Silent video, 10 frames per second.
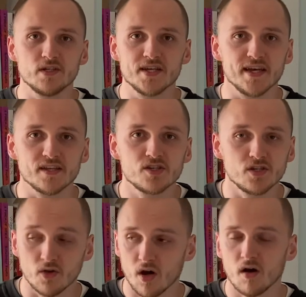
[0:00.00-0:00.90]
a
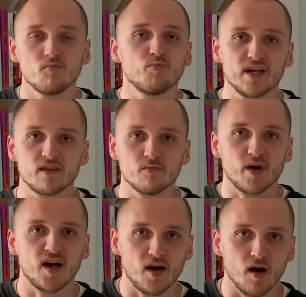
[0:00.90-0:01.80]
ditch, you can't pick them
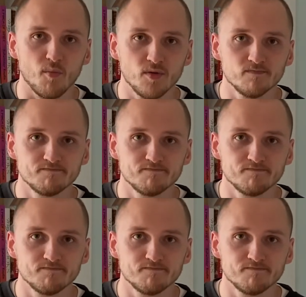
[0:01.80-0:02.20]
back up.